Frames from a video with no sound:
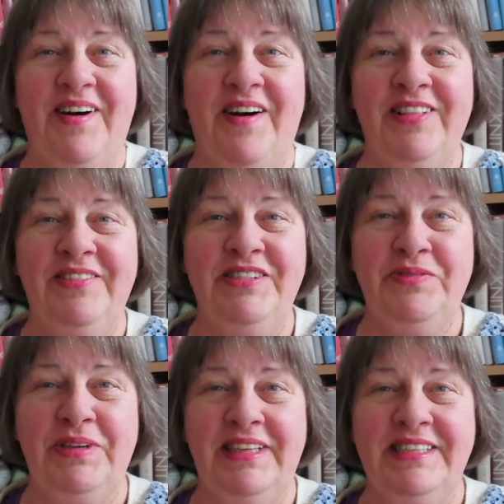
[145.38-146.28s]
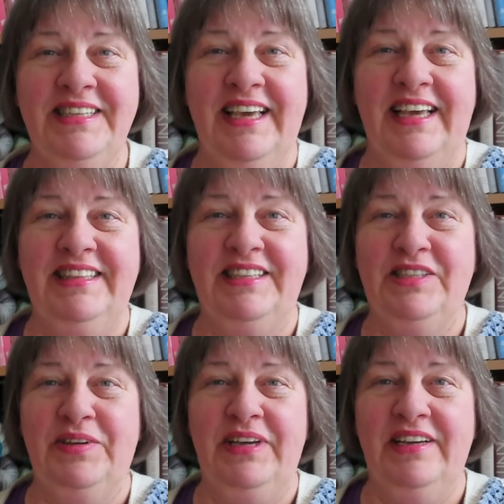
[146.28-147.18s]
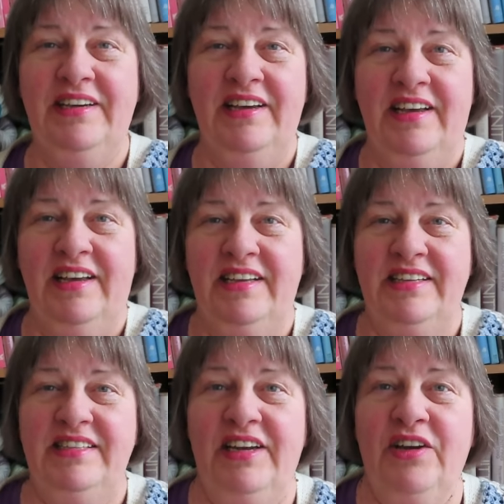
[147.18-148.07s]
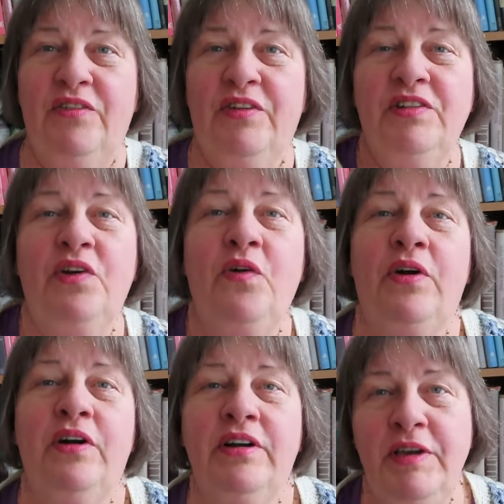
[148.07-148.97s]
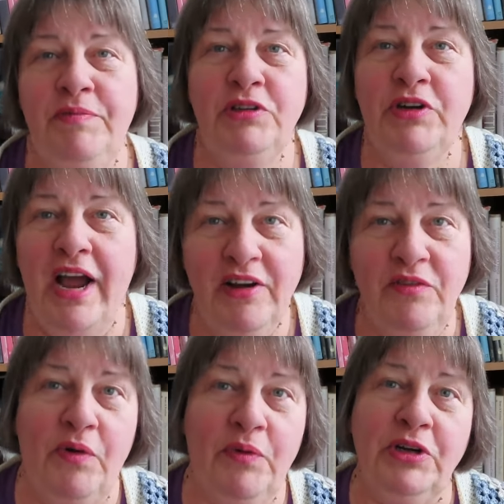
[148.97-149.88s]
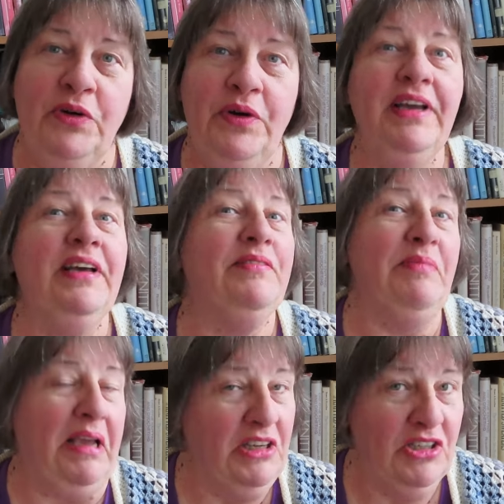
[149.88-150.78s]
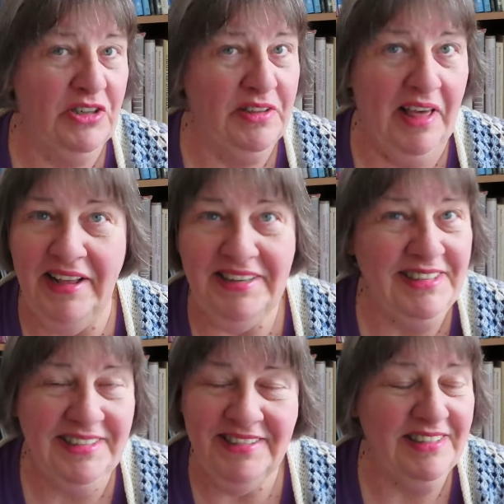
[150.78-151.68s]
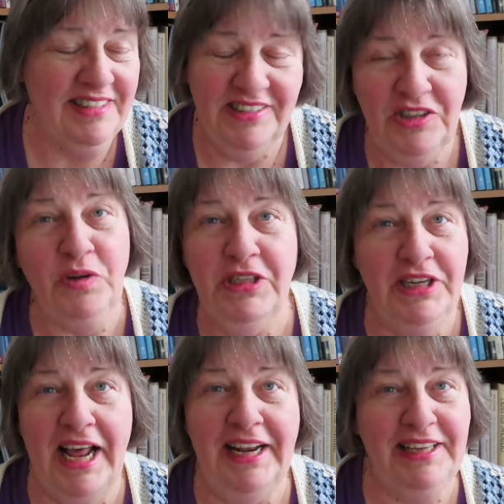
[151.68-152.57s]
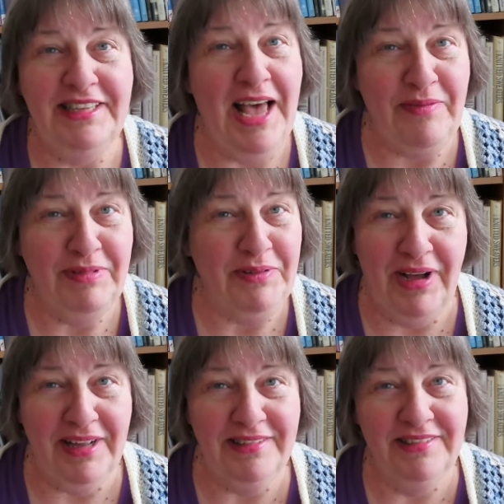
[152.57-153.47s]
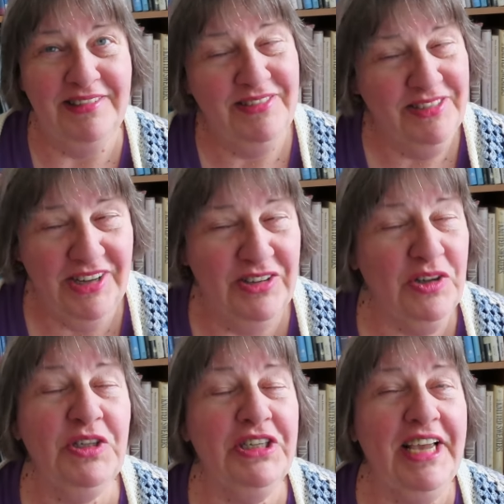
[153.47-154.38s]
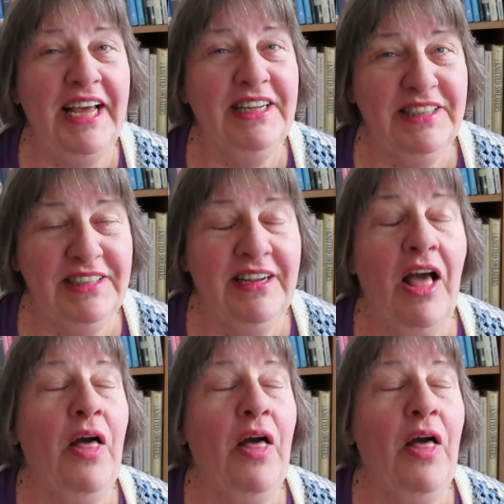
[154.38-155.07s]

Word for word: Olive is with us again this week, sitting over in the corner, keeping track of what we're doing and making sure that no shenanigans happen while, well, no shenanigans.